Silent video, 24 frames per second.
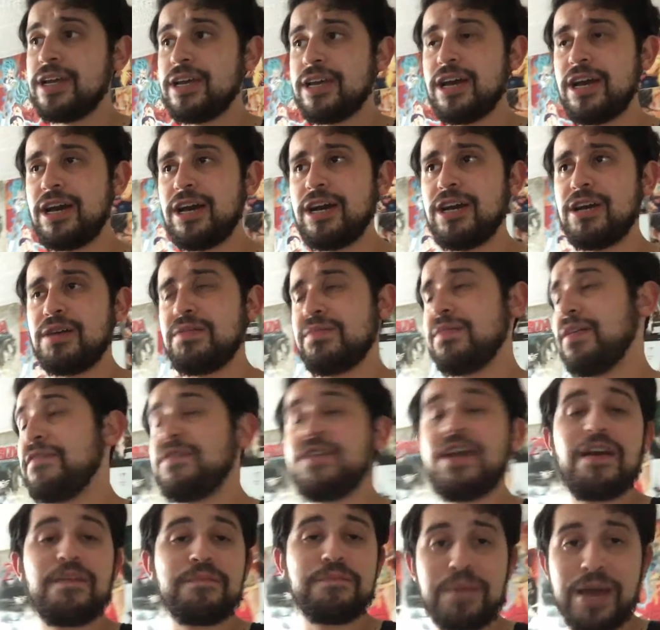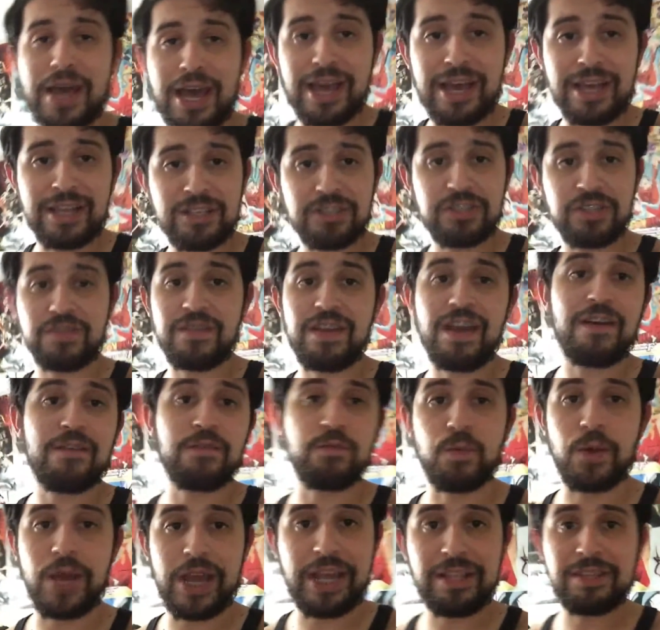If you have bands, if you have
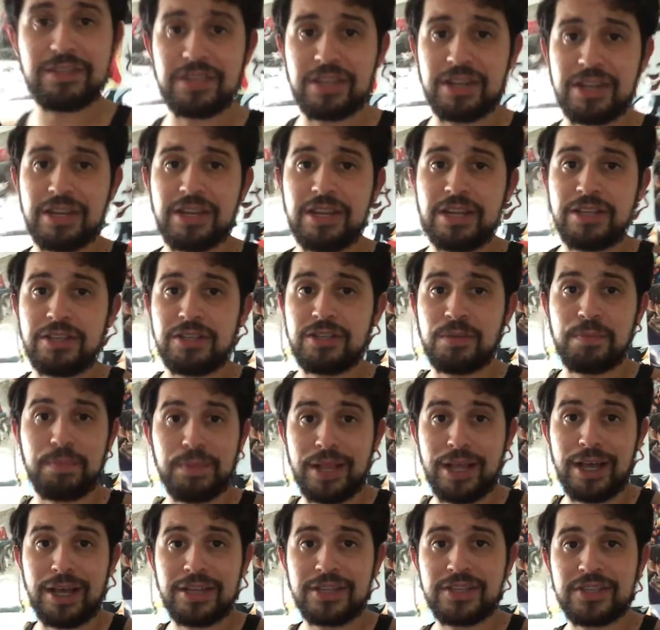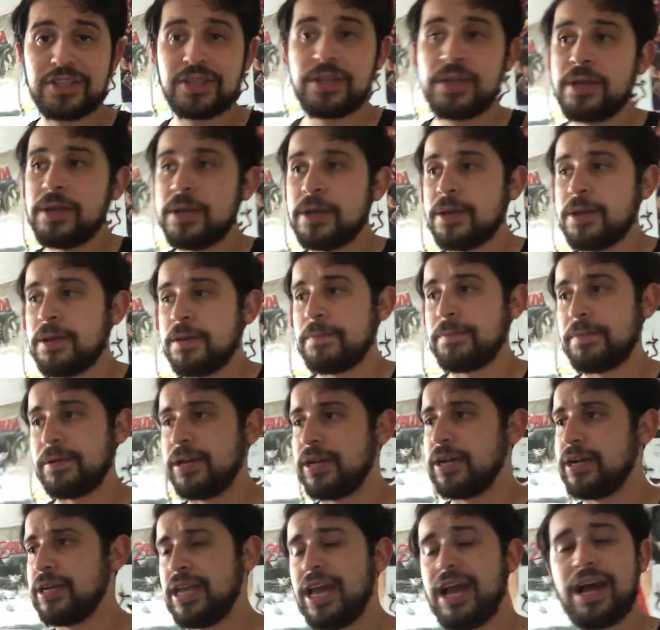weights, then it's a plus.
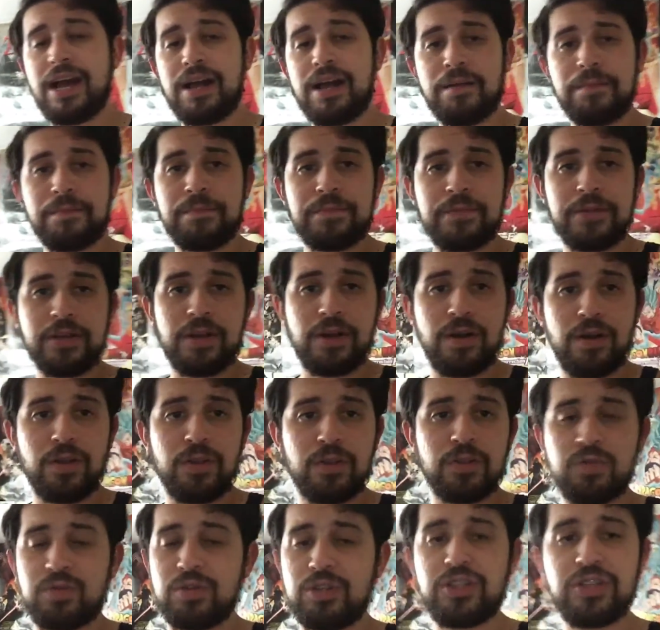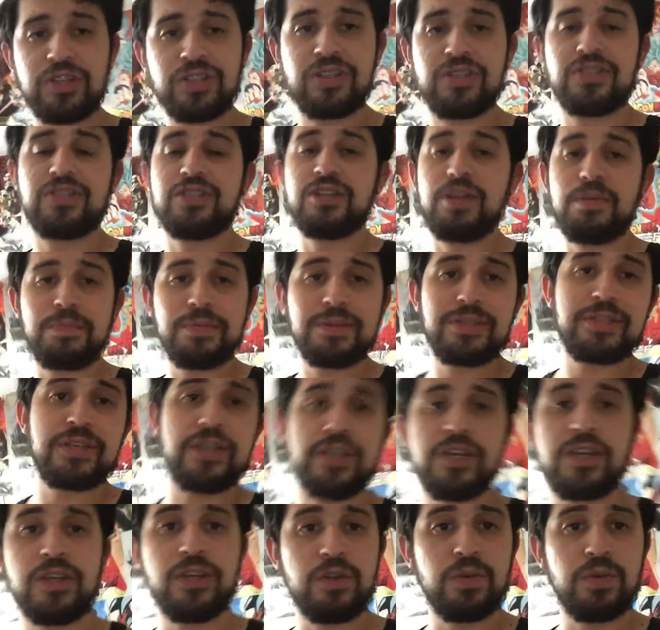But yeah, you know, those were just the snippets that
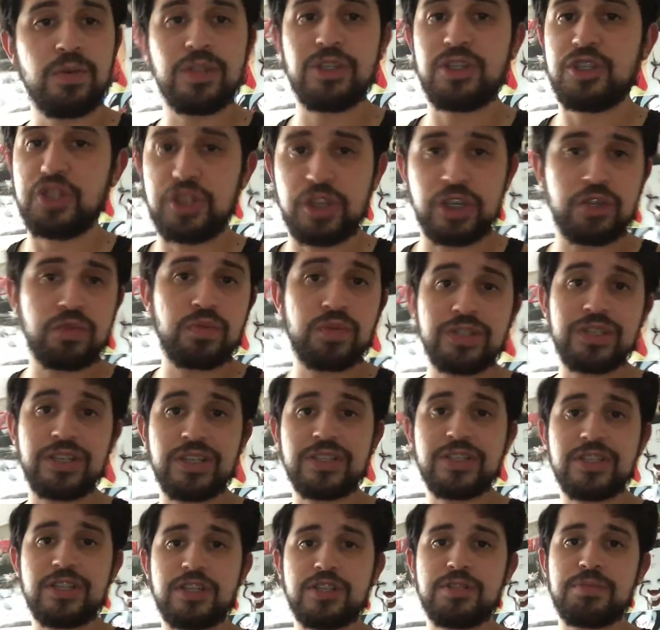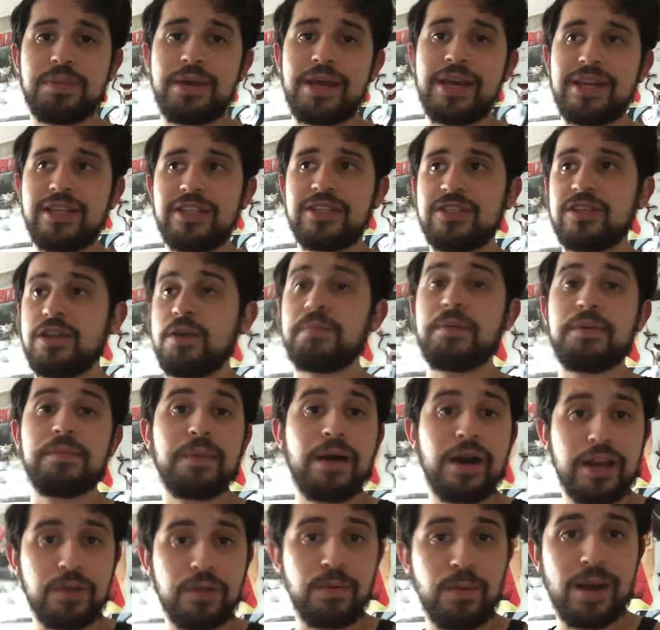you can do with just resistance bands, upper
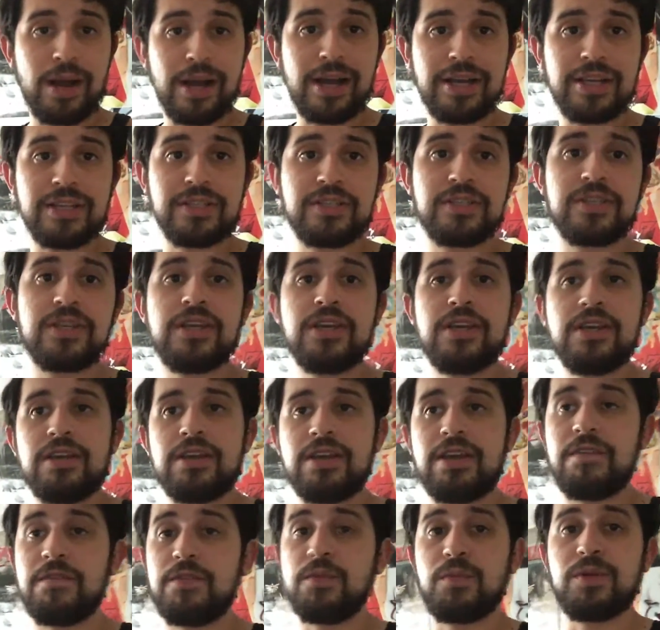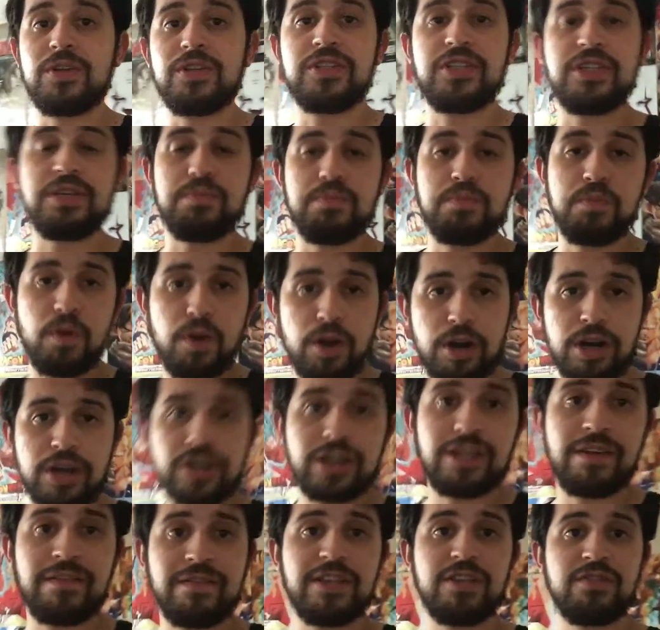body wise. If you want to see more,
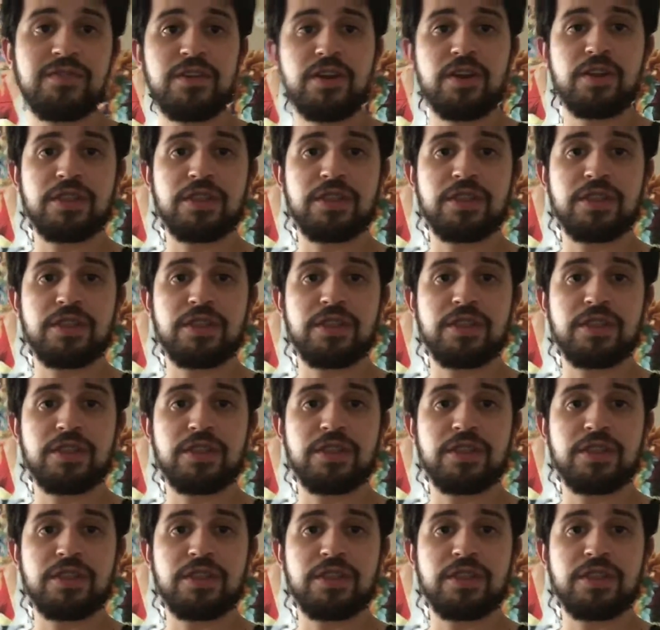give this video a